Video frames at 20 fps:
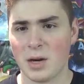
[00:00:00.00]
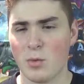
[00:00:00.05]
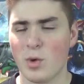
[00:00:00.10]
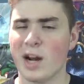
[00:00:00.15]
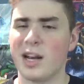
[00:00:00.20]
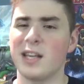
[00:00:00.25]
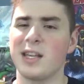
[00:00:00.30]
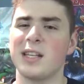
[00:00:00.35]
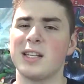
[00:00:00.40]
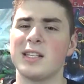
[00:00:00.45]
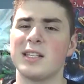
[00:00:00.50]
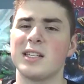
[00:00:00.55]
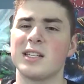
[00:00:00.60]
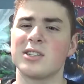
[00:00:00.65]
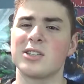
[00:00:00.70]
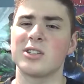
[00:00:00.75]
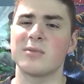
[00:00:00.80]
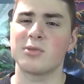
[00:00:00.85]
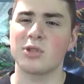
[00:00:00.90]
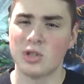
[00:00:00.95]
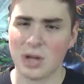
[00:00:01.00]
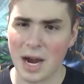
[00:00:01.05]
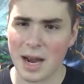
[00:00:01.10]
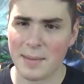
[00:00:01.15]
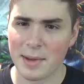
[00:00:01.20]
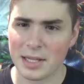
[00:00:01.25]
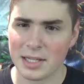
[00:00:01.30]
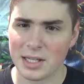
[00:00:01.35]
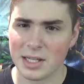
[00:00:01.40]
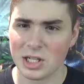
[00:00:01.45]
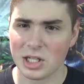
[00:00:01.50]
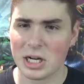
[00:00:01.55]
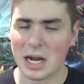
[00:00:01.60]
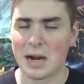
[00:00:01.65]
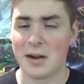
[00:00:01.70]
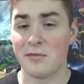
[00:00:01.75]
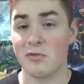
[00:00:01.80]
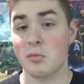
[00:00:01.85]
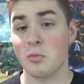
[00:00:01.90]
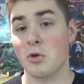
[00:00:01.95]
why don't you consider subscribing to the
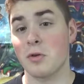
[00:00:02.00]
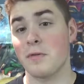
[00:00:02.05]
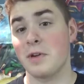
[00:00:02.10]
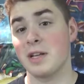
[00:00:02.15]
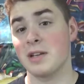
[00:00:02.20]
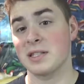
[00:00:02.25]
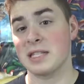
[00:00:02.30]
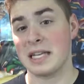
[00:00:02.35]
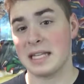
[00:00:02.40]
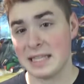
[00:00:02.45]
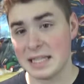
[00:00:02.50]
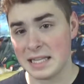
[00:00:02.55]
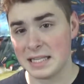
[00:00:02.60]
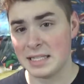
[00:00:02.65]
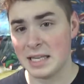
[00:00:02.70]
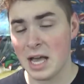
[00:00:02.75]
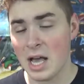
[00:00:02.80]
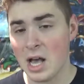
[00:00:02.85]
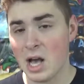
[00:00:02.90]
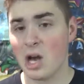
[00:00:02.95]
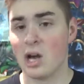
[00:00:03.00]
channel for more videos like this,